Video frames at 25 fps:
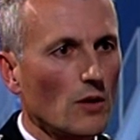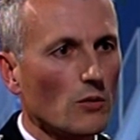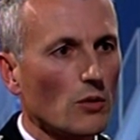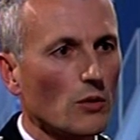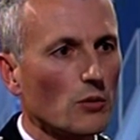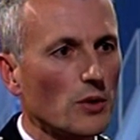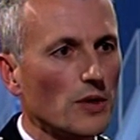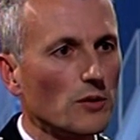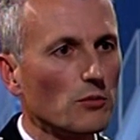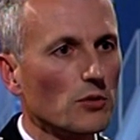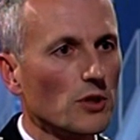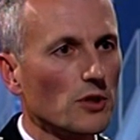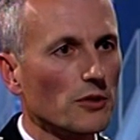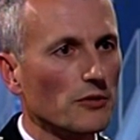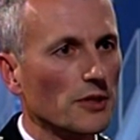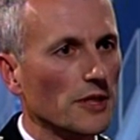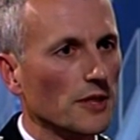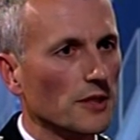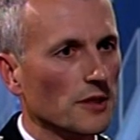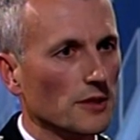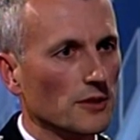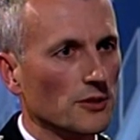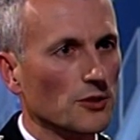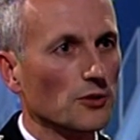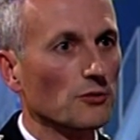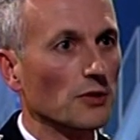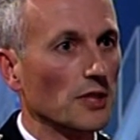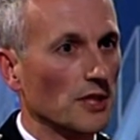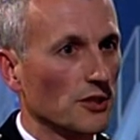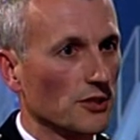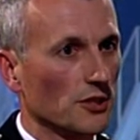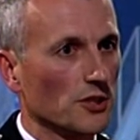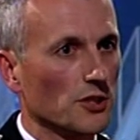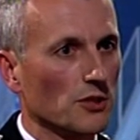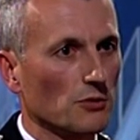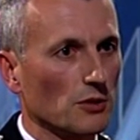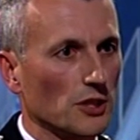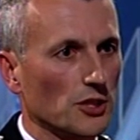Well, we were in a unique
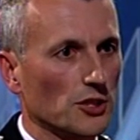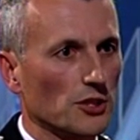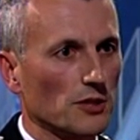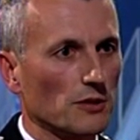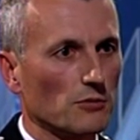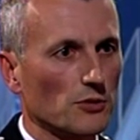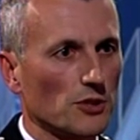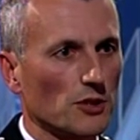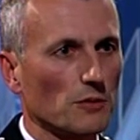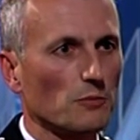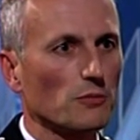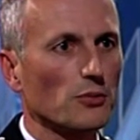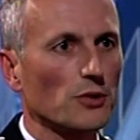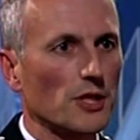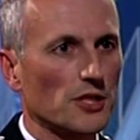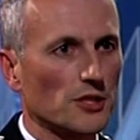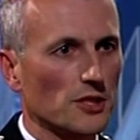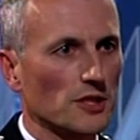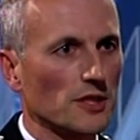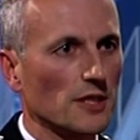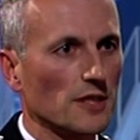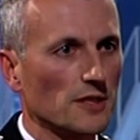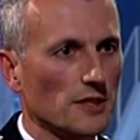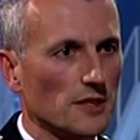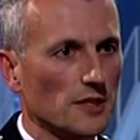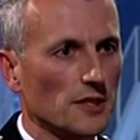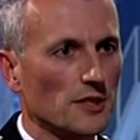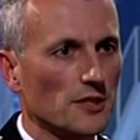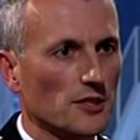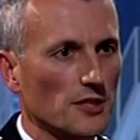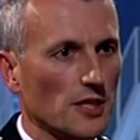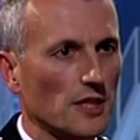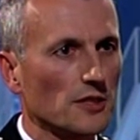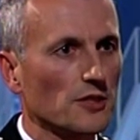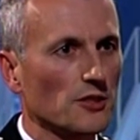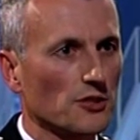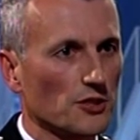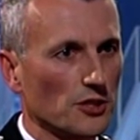situation. It was an unprecedented
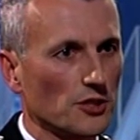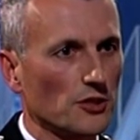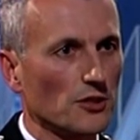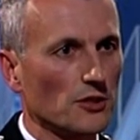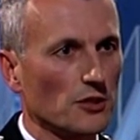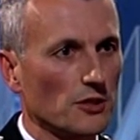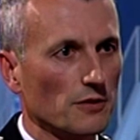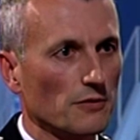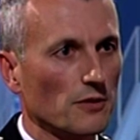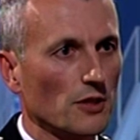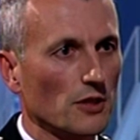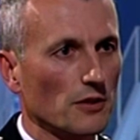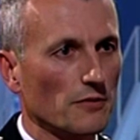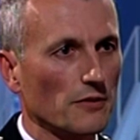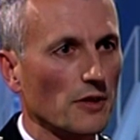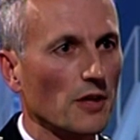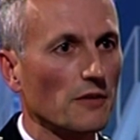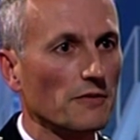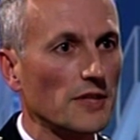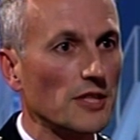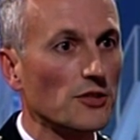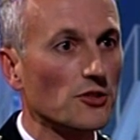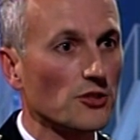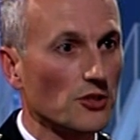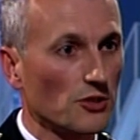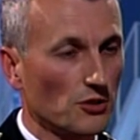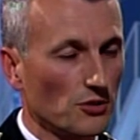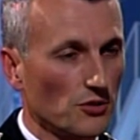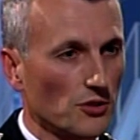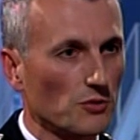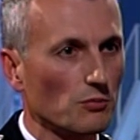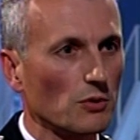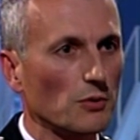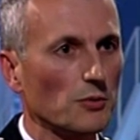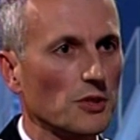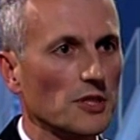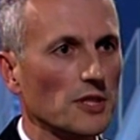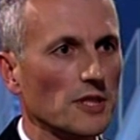set of, uh, uh, of, incidents
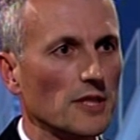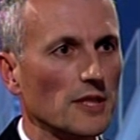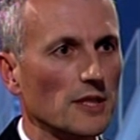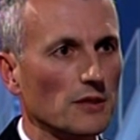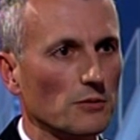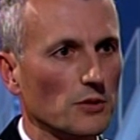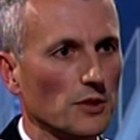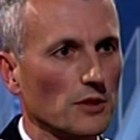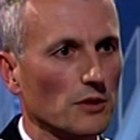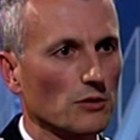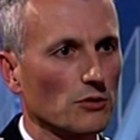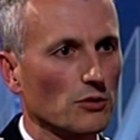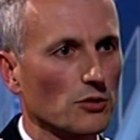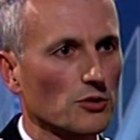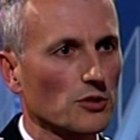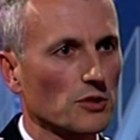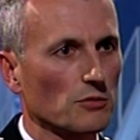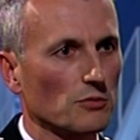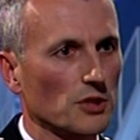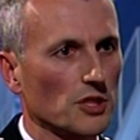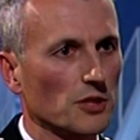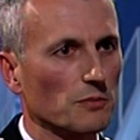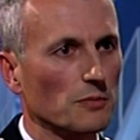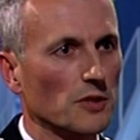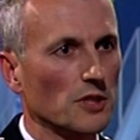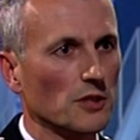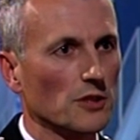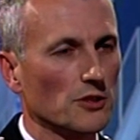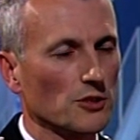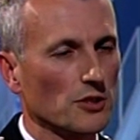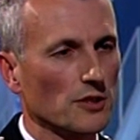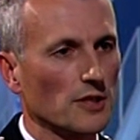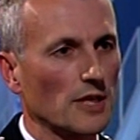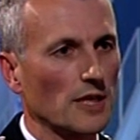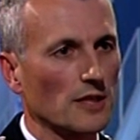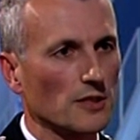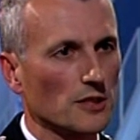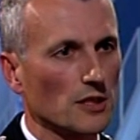we were dealing with across the West Midlands
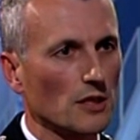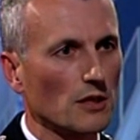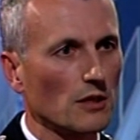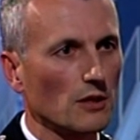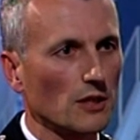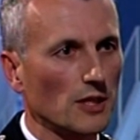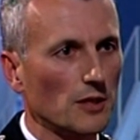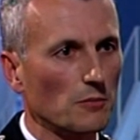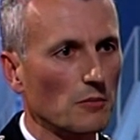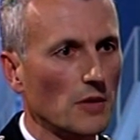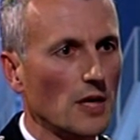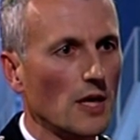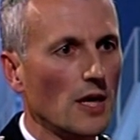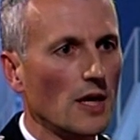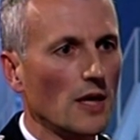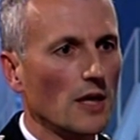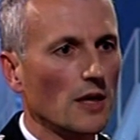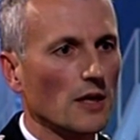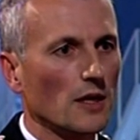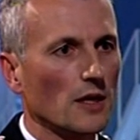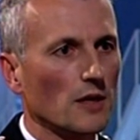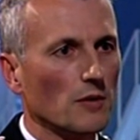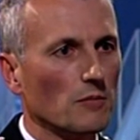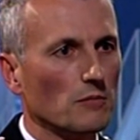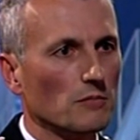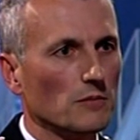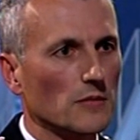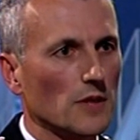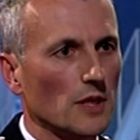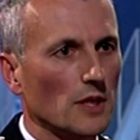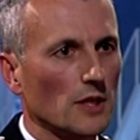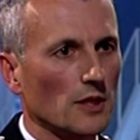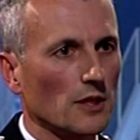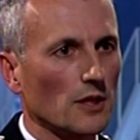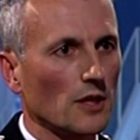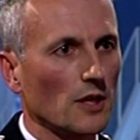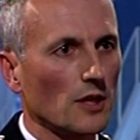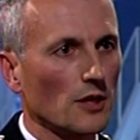at that time. Um,
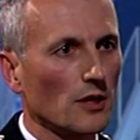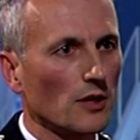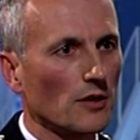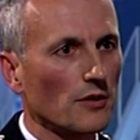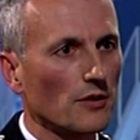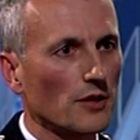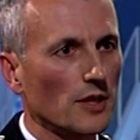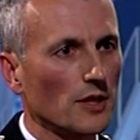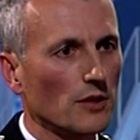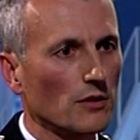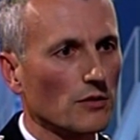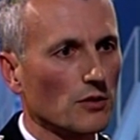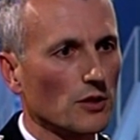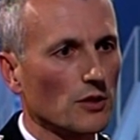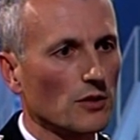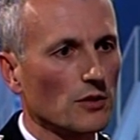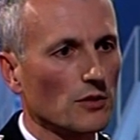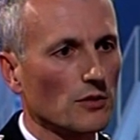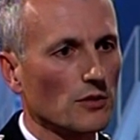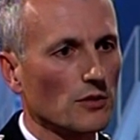and, and, I think that